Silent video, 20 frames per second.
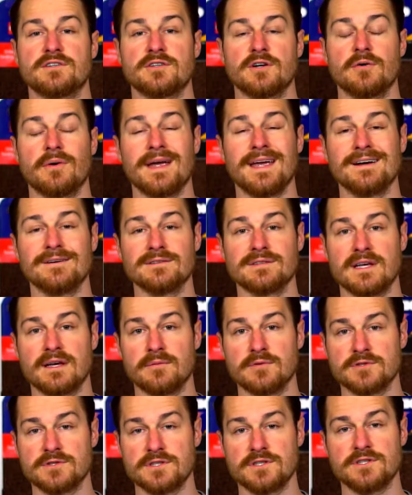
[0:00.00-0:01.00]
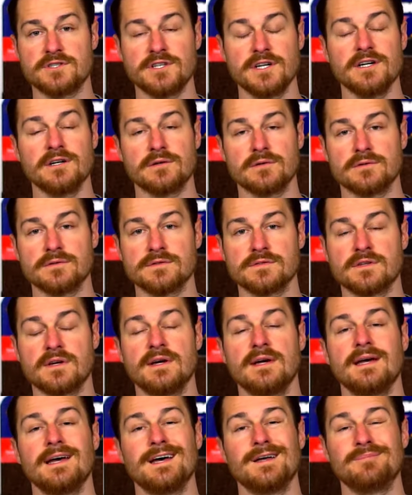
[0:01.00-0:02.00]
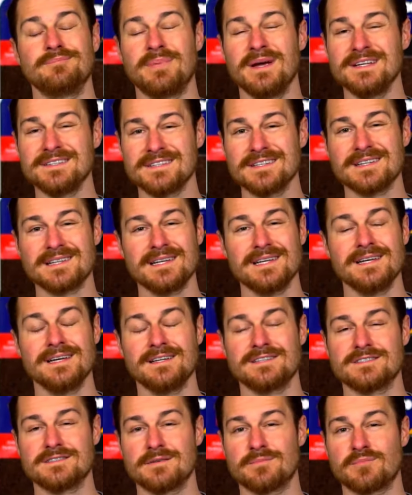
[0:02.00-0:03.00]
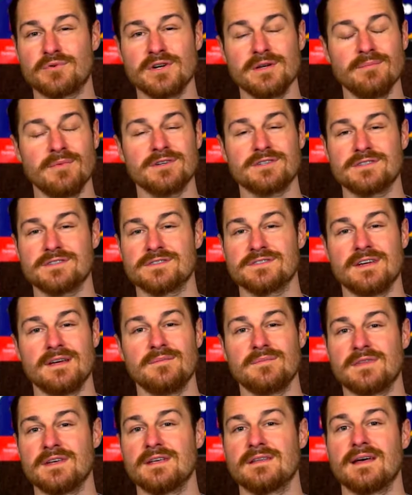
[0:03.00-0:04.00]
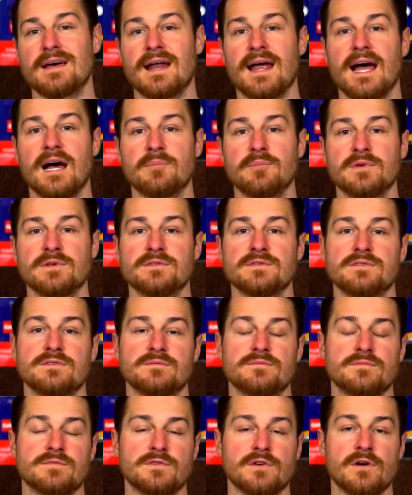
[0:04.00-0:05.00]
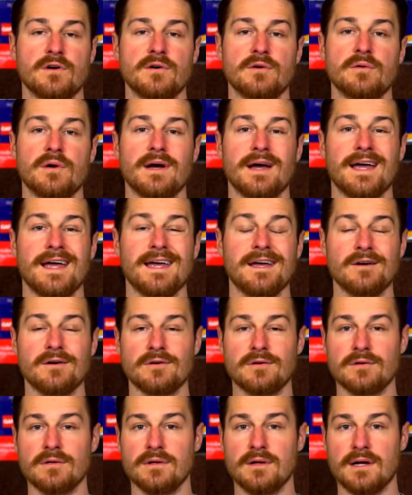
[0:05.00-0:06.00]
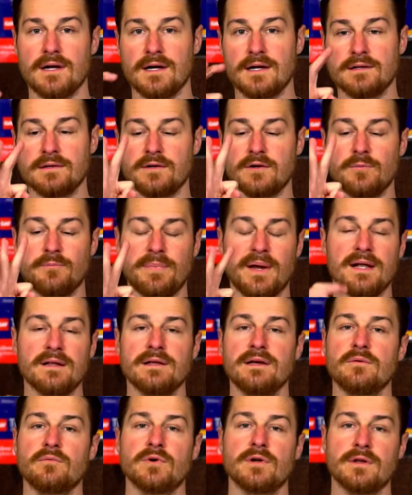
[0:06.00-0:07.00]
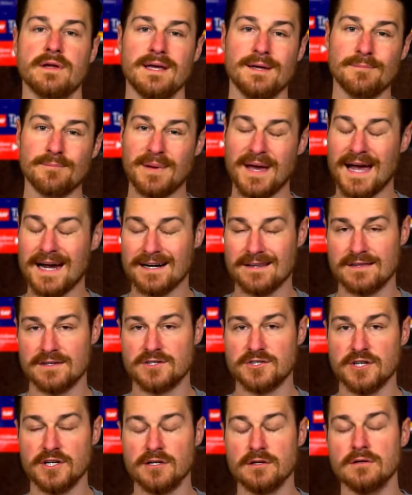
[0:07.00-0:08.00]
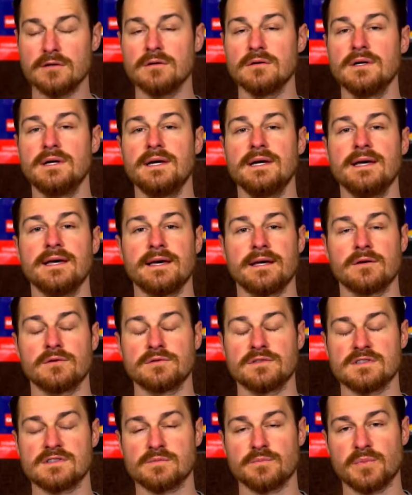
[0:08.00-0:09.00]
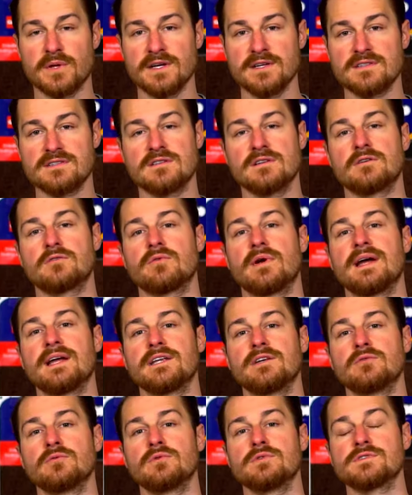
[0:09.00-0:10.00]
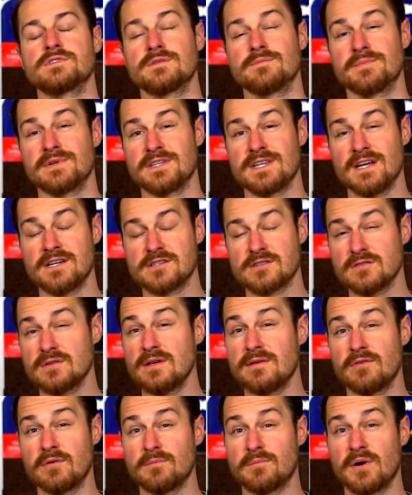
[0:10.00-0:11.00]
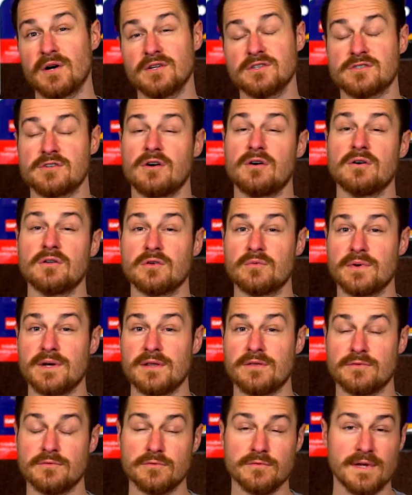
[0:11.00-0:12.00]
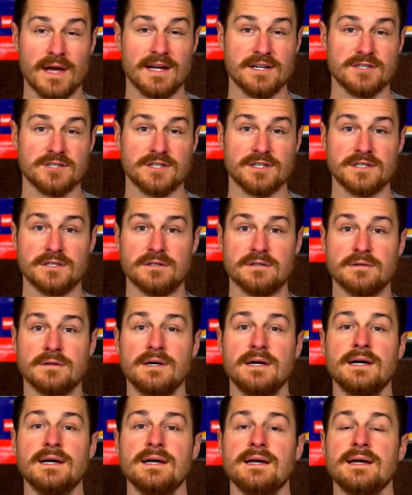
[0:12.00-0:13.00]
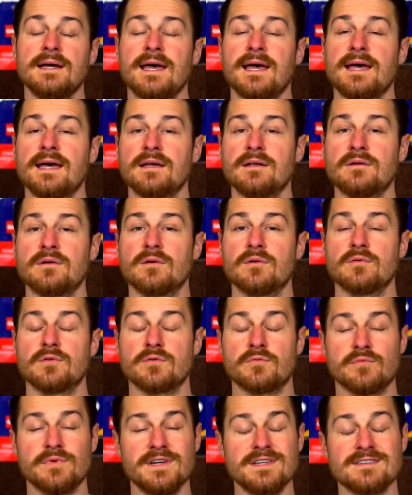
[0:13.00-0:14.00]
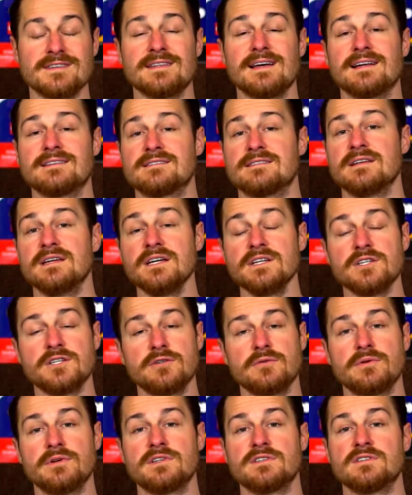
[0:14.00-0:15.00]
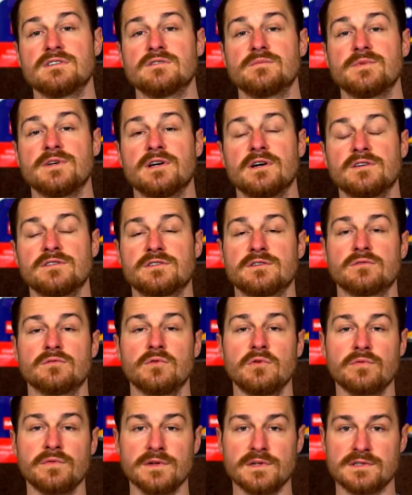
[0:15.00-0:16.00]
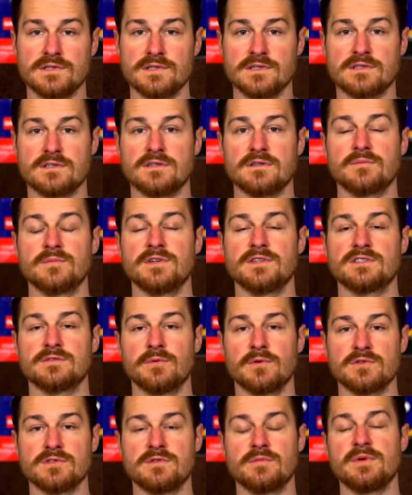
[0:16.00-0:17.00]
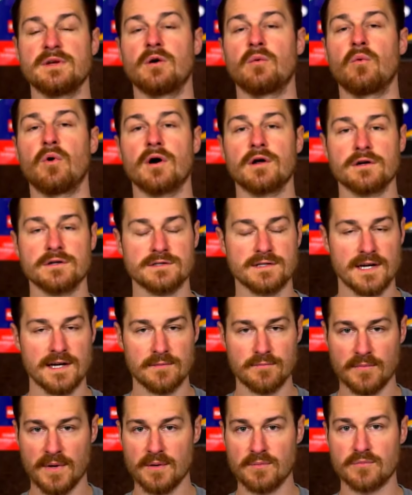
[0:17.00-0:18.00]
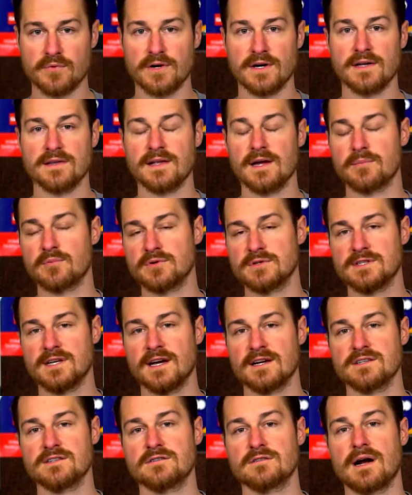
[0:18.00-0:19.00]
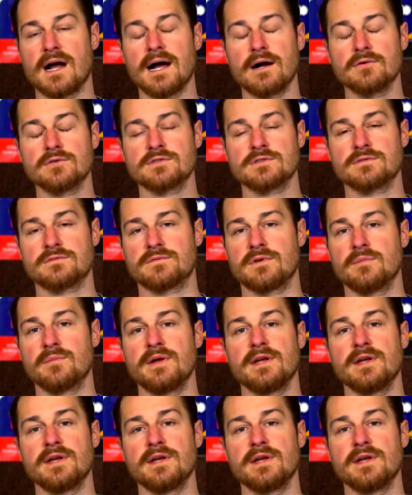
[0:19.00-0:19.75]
show hail damage to shingles. And basically, it's pretty much the same thing that happens. So a hail little pellet will impact the shingle. It'll displace the granules and potentially even punch all the way through that shingle. And the reason that's an issue is because your roofing system is supposed to be a water-tight membrane that protects your house from